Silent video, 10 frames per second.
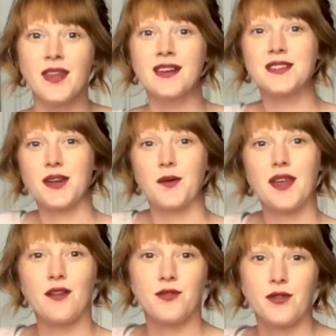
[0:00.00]
So
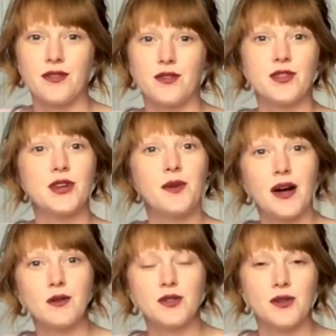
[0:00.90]
without further ado, I
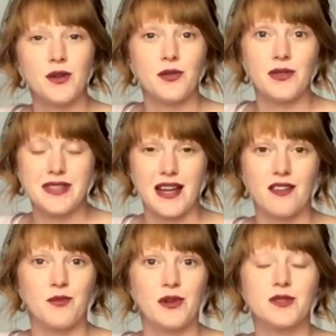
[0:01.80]
will talk you through the stack
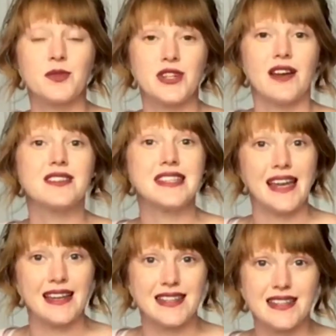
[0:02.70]
of books which I have
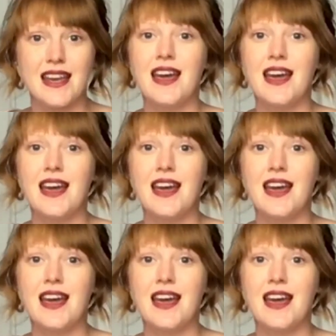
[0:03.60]
selected,